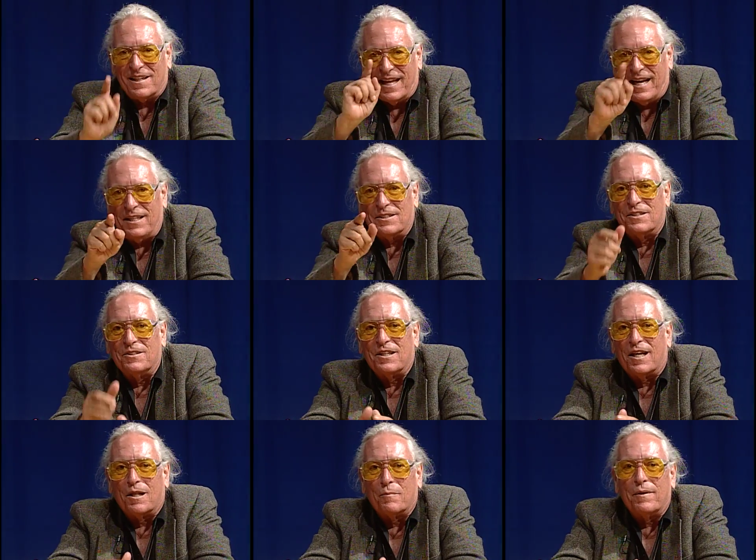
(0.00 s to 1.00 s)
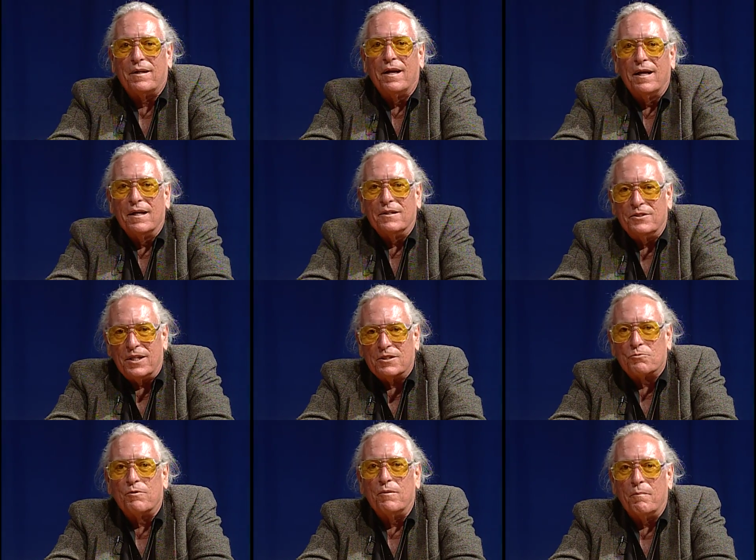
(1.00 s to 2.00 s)
And ladies and gentlemen,
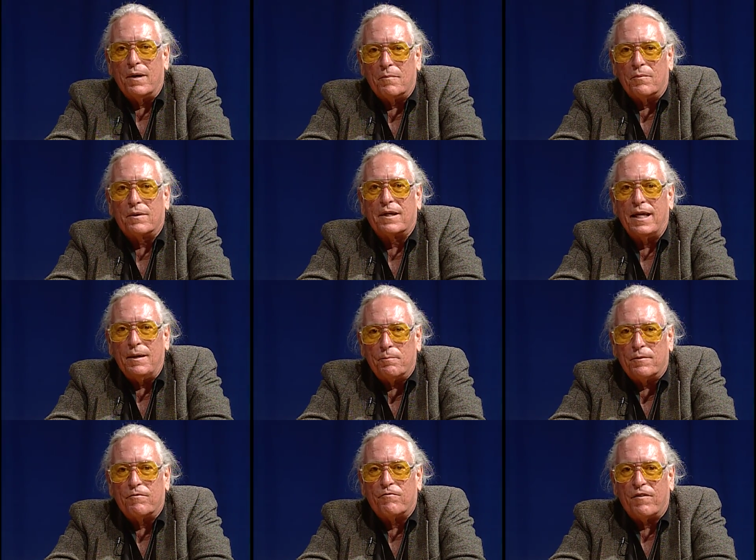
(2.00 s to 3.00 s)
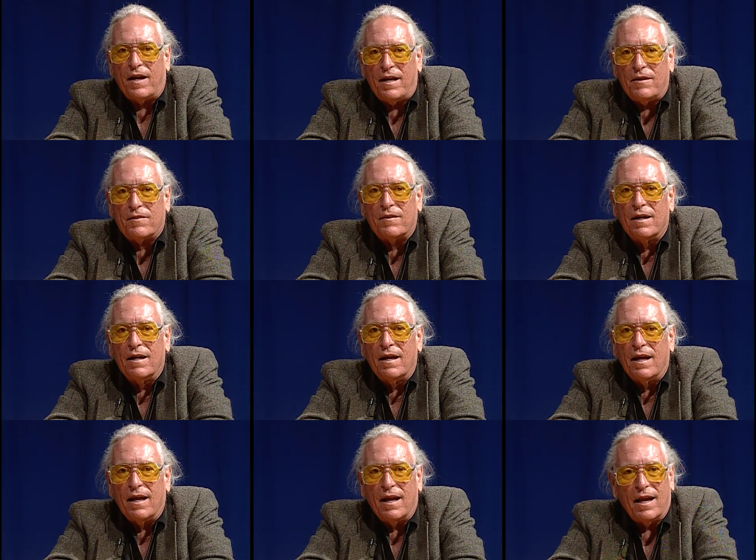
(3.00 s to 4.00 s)
just remember, keep the faith
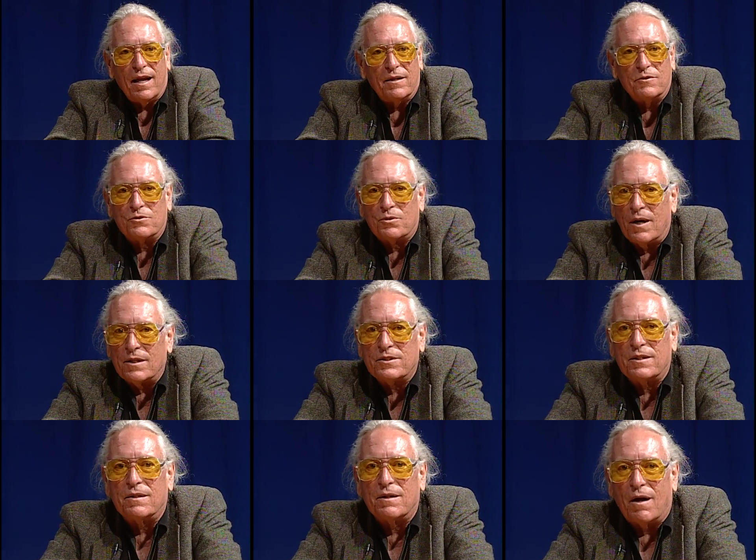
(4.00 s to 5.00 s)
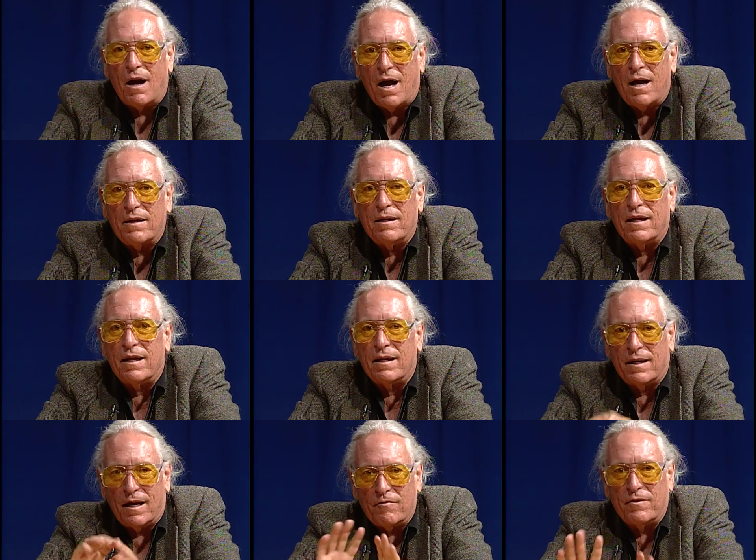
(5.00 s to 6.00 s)
and trust in God,
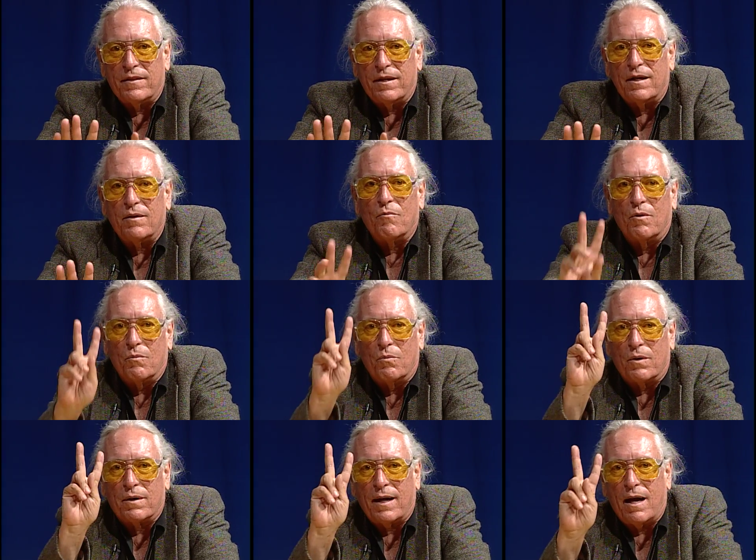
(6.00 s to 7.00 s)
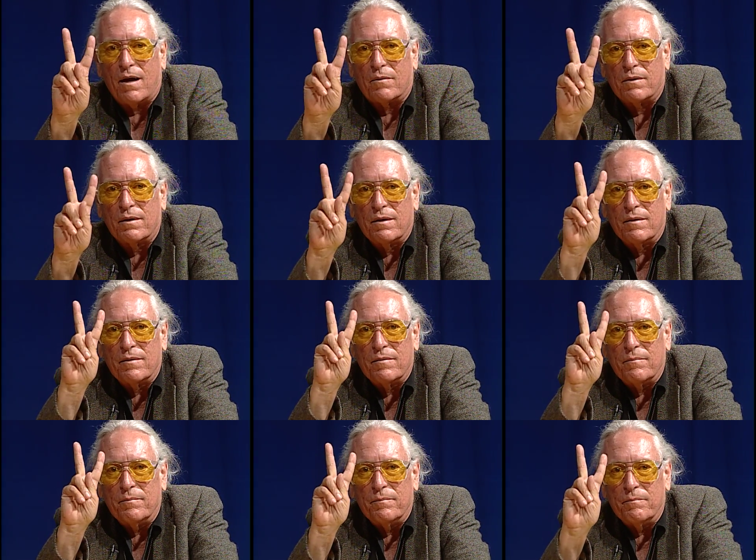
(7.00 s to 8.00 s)
and everything will work out.
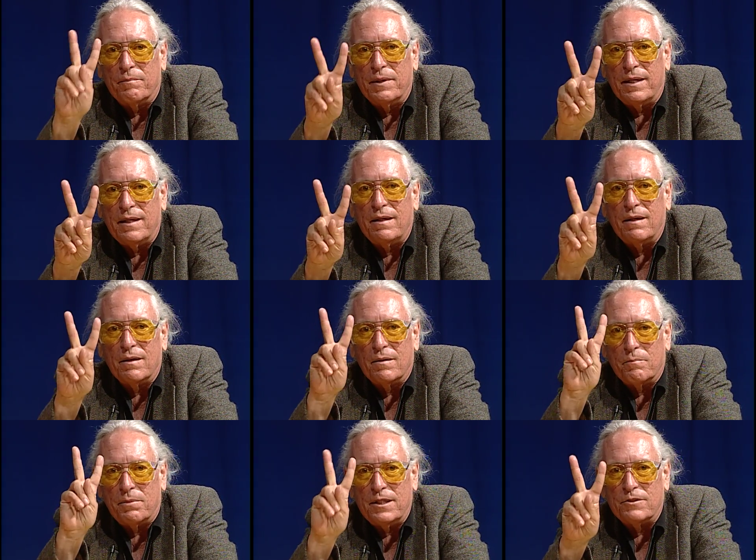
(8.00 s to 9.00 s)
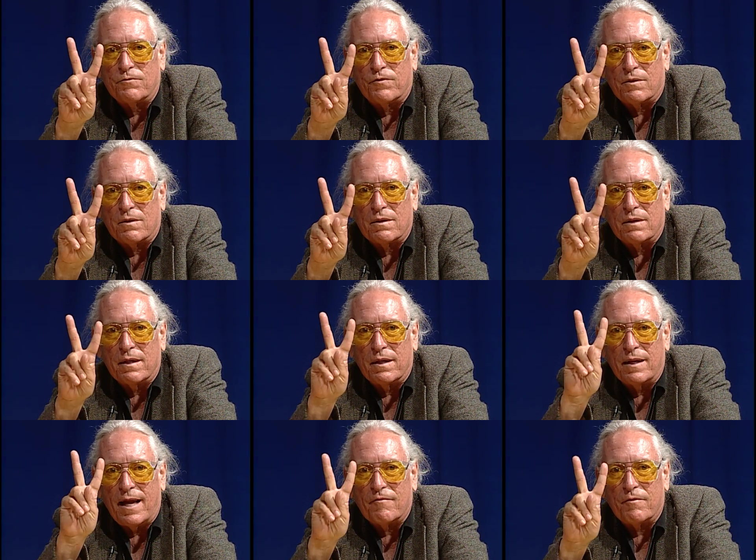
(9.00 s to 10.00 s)
Be peaceful
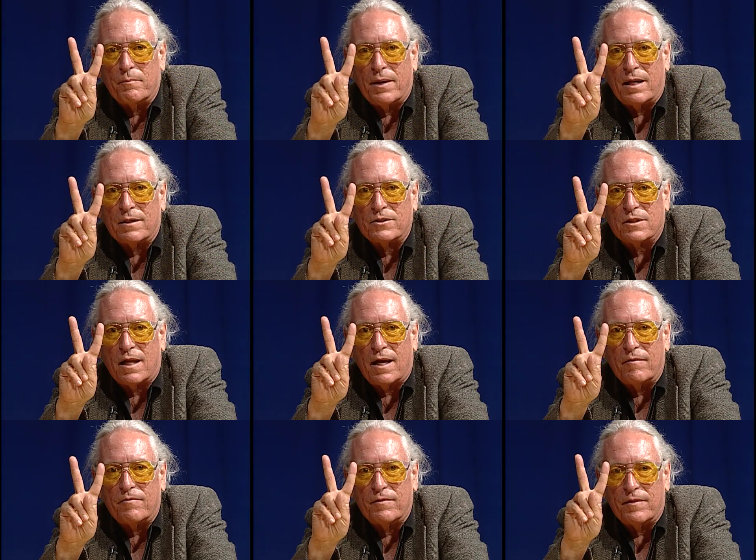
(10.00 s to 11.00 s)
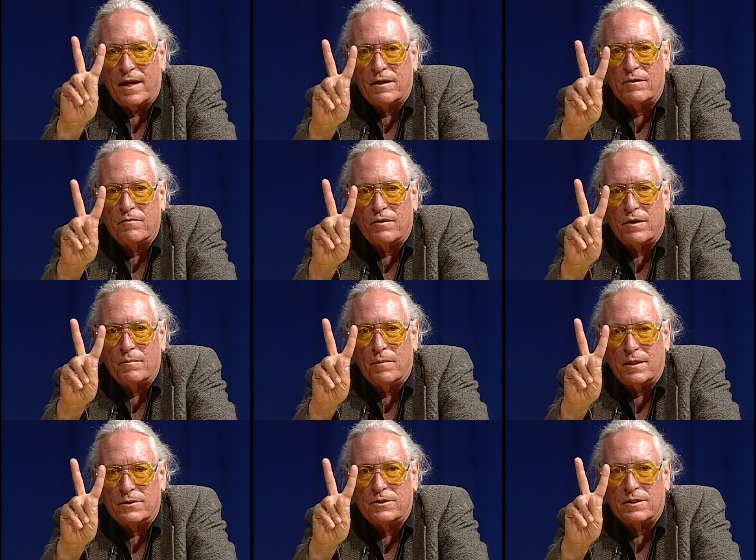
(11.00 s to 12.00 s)
and have a balanced life. Thank you very
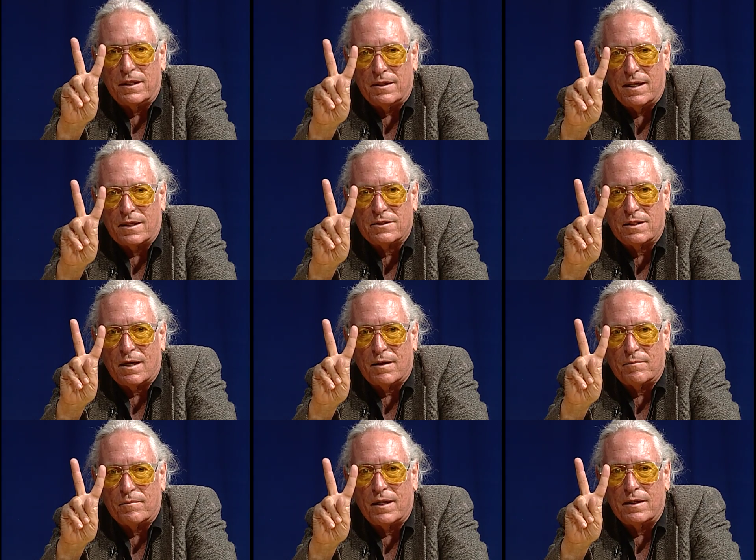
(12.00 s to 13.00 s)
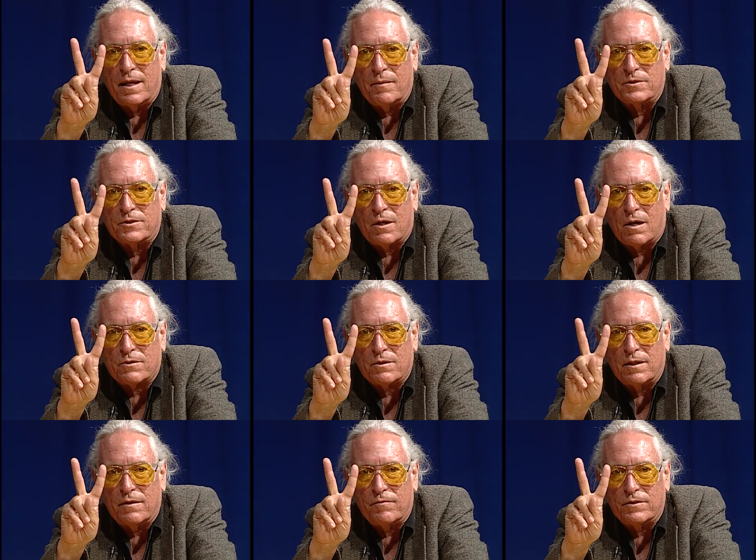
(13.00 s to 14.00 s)
much. See you next time. My name is
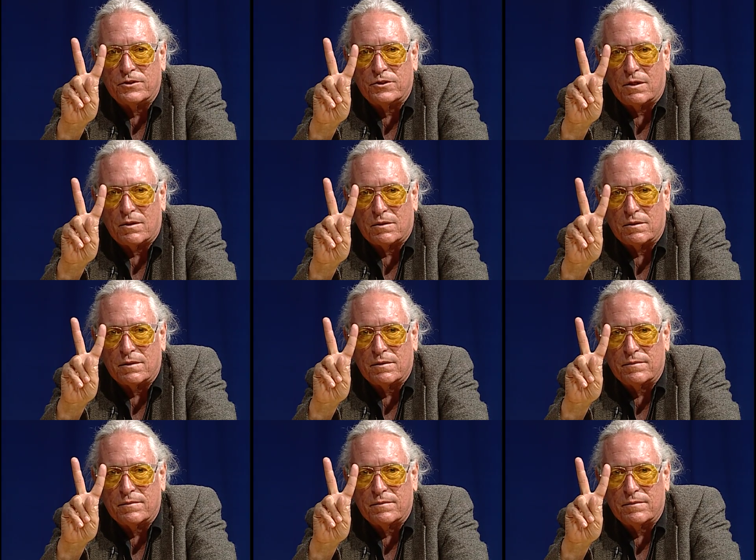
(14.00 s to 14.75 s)
Dr. Lee Fitzgerald.